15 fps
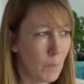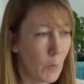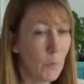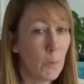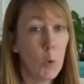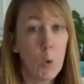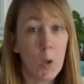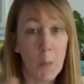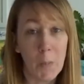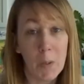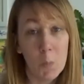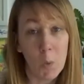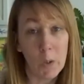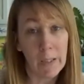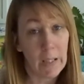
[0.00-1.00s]
4 come
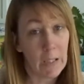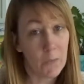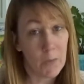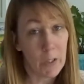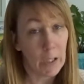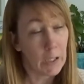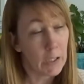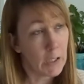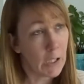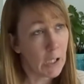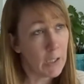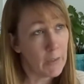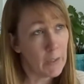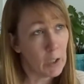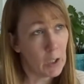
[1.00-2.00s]
in one evening,
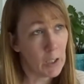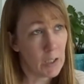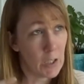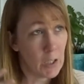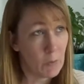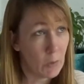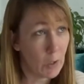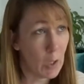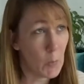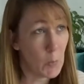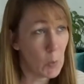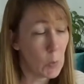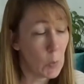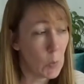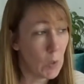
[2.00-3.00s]
and then I had another
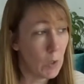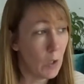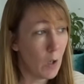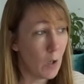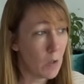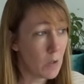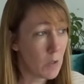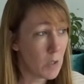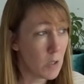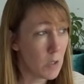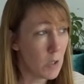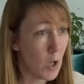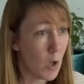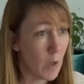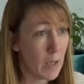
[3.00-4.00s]
couple last
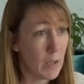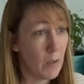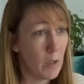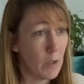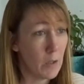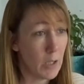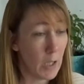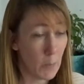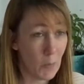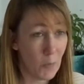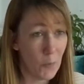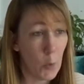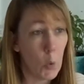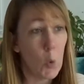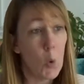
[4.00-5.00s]
night and the day
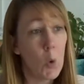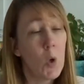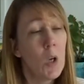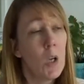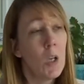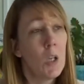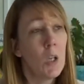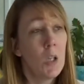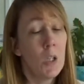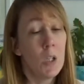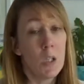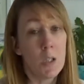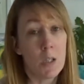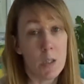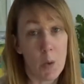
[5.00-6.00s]
before.
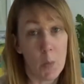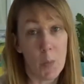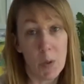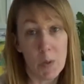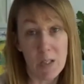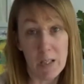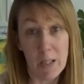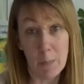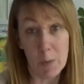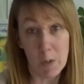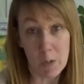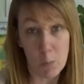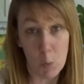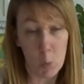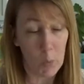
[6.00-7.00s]
So I posted them
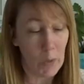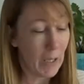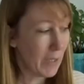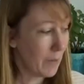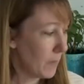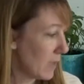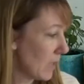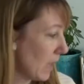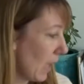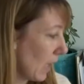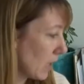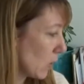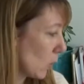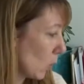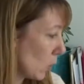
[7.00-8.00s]
this morning, so
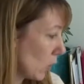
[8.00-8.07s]
that's all